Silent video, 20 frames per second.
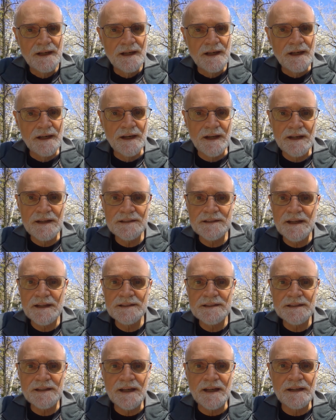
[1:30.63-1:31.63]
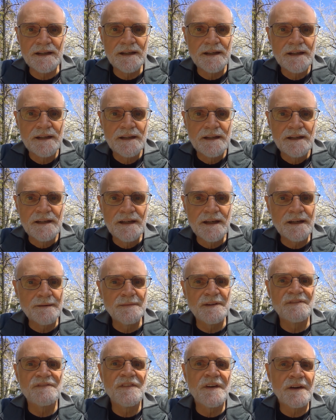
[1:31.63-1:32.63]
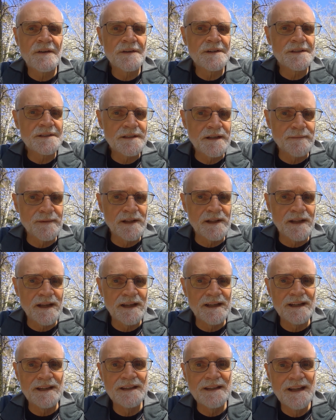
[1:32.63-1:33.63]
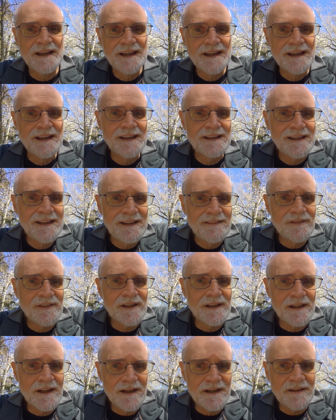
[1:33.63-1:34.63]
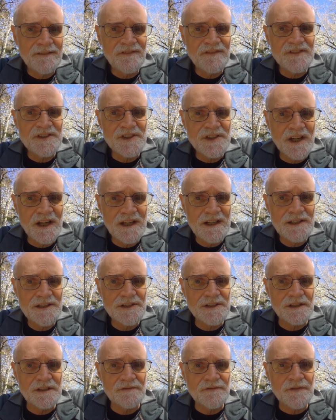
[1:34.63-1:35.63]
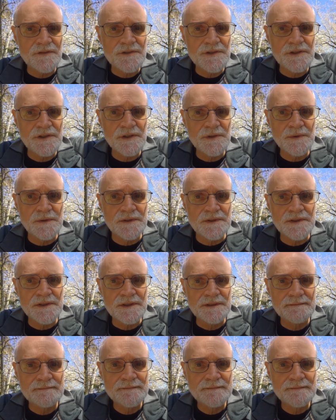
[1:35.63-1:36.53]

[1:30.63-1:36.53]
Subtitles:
And as I said, it can be very stimulating and even life-changing for students.